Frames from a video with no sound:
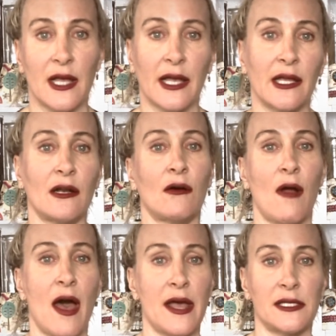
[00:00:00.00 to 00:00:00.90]
that can
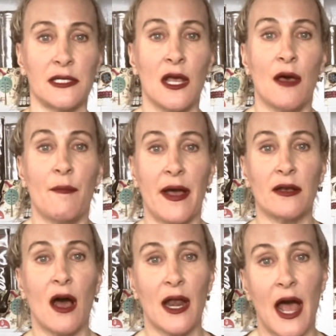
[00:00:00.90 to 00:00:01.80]
arise by
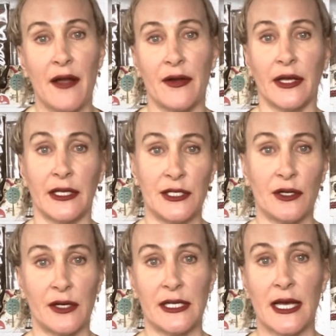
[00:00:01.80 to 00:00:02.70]
not hiring an
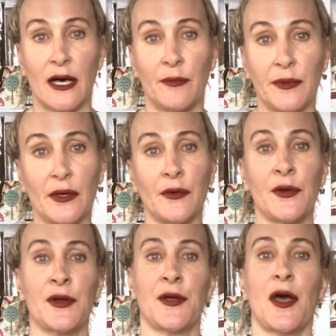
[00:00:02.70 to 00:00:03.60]
attorney to help you.
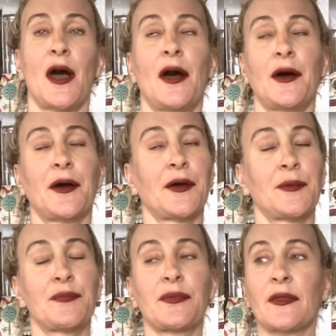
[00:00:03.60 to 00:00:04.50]

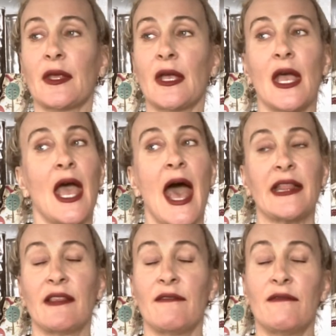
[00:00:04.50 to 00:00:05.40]

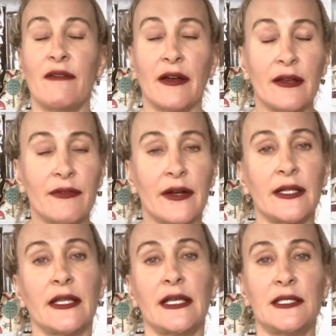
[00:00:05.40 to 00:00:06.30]
At the very, very
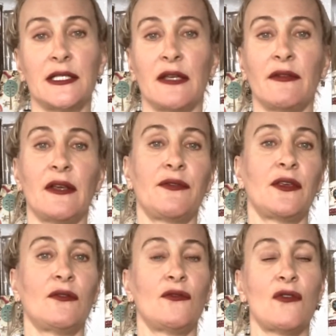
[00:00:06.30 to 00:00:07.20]
least, even if
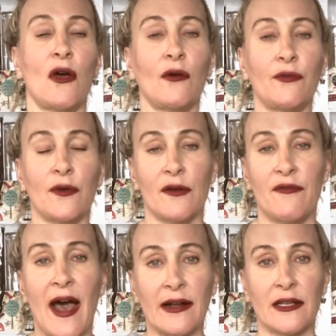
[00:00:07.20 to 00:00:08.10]
you know for a
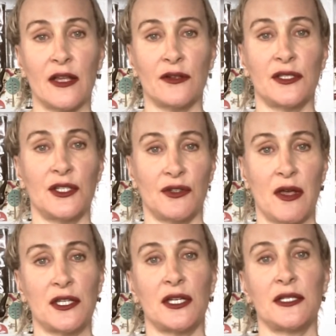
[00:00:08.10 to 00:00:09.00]
fact that your
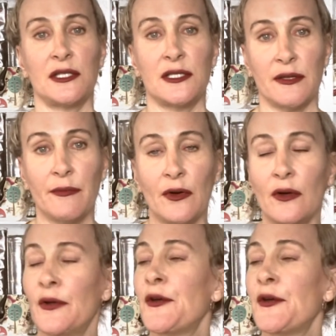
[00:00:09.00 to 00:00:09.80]
situation is simple,